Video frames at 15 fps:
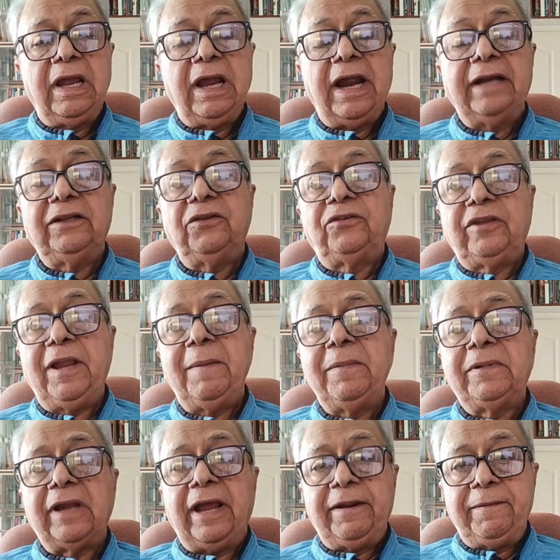At the same
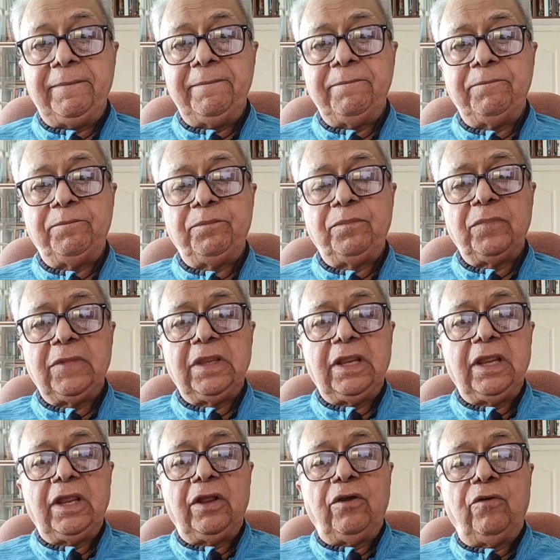time,
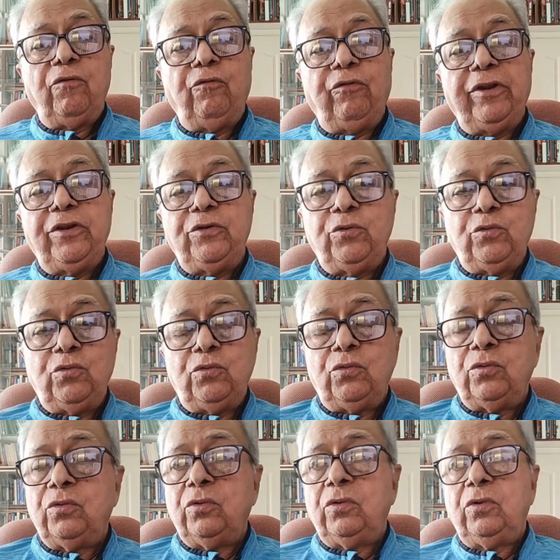when you
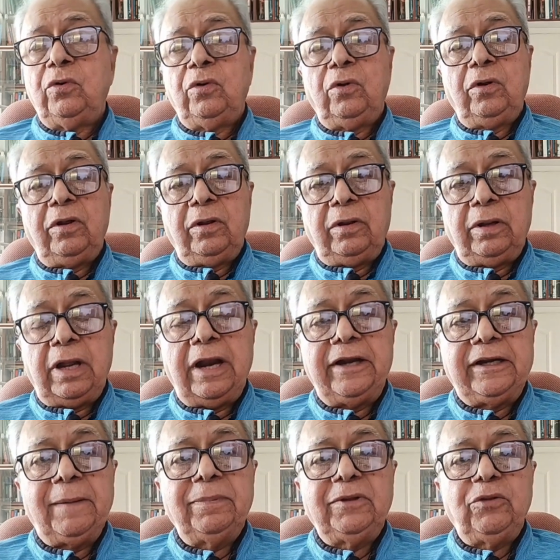
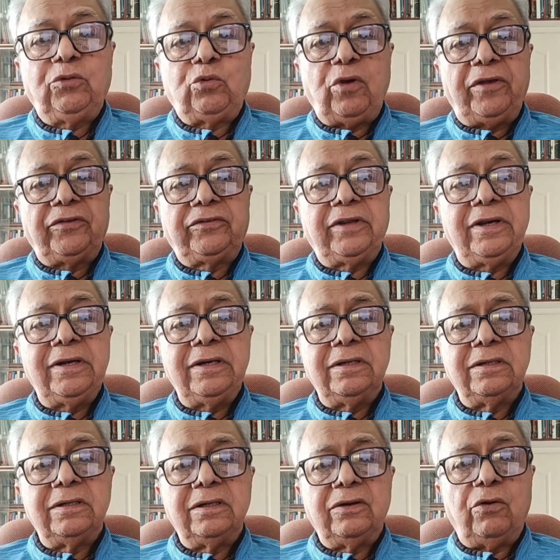attempt this
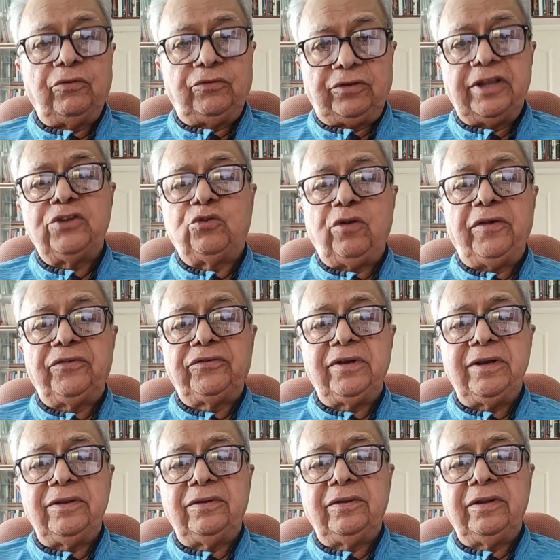question or such
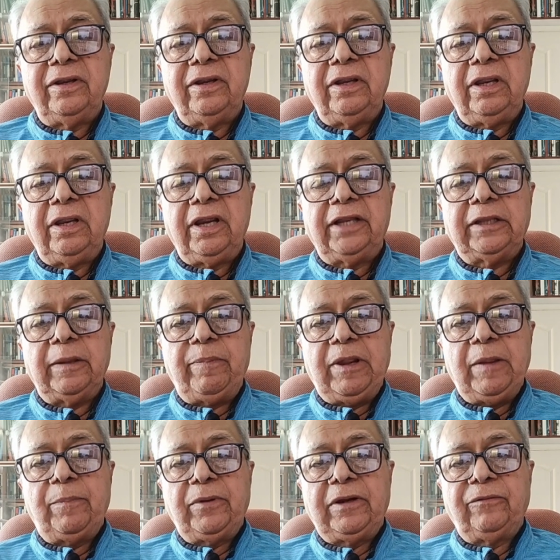questions in the
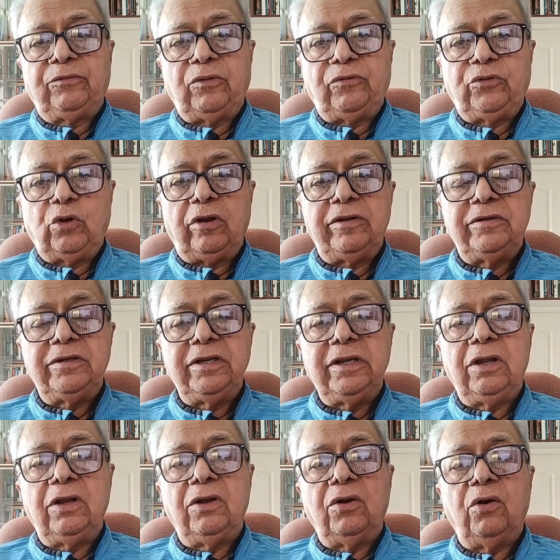paper of
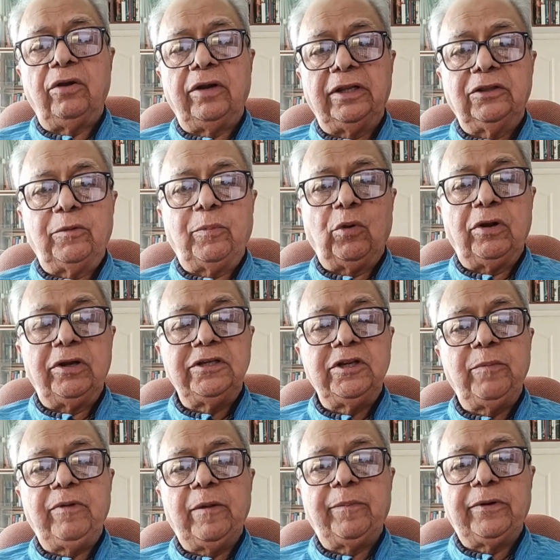sociology or
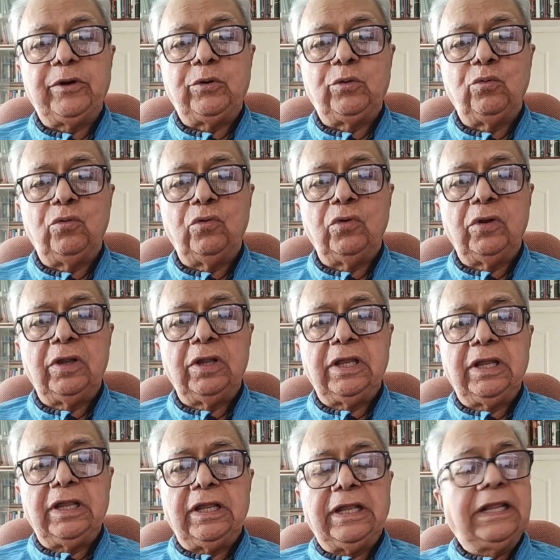anthropology paper 2,
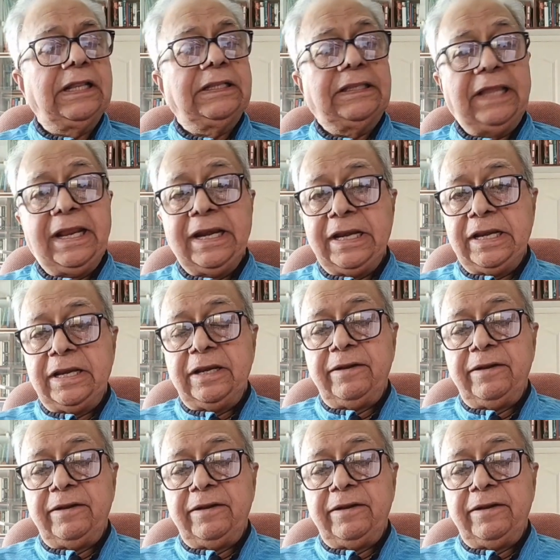then